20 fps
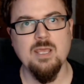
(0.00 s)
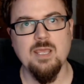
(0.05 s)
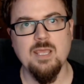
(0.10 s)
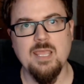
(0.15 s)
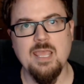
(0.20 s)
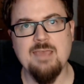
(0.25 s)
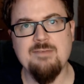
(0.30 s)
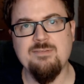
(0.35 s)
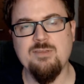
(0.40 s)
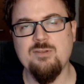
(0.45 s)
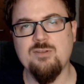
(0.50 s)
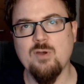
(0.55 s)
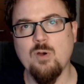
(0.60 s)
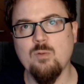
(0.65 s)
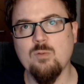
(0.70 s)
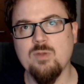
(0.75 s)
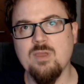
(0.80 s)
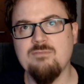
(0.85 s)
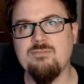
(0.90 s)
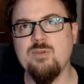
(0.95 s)
If
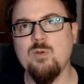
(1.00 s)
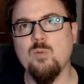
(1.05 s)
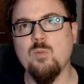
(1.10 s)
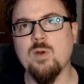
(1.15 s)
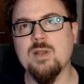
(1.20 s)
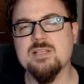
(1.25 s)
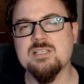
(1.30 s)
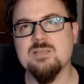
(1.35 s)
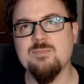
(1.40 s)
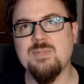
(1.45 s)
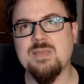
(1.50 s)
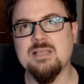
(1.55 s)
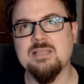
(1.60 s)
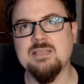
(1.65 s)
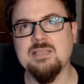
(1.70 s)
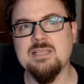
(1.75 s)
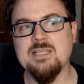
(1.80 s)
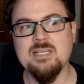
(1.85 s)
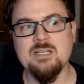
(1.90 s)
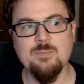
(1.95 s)
you want it to be a
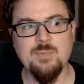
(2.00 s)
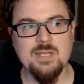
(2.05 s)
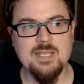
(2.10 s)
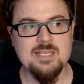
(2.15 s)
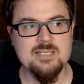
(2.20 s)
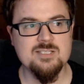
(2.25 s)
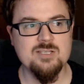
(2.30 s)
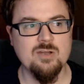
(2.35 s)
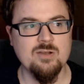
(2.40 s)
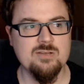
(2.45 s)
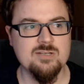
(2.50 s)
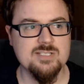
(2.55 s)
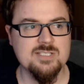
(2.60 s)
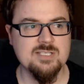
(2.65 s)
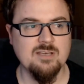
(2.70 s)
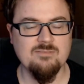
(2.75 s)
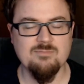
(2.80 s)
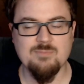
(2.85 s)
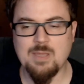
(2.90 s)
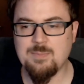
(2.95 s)
little bit easier on
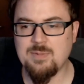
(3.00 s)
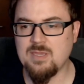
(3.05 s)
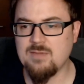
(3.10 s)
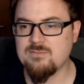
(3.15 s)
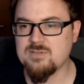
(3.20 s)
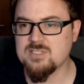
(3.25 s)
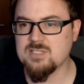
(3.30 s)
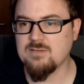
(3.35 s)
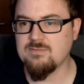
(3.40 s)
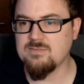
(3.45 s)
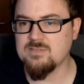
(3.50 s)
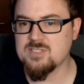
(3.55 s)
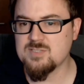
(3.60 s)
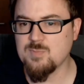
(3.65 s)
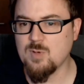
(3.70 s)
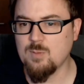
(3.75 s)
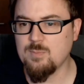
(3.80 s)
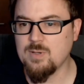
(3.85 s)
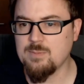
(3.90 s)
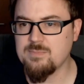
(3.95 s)
yourself, maybe give yourself a
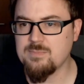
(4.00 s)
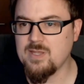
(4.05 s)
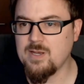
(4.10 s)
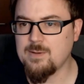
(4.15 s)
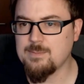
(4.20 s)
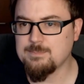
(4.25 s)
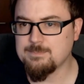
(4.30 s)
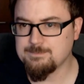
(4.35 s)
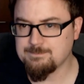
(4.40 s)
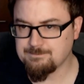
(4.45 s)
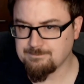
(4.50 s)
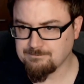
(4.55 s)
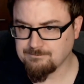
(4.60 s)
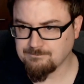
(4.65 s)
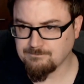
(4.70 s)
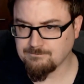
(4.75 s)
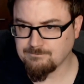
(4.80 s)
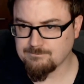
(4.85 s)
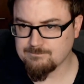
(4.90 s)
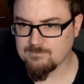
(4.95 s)
small bump there.
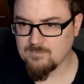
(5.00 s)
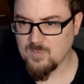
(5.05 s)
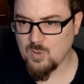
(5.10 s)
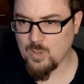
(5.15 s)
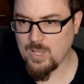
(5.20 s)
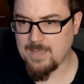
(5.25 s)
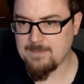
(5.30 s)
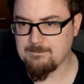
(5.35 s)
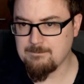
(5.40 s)
Okay,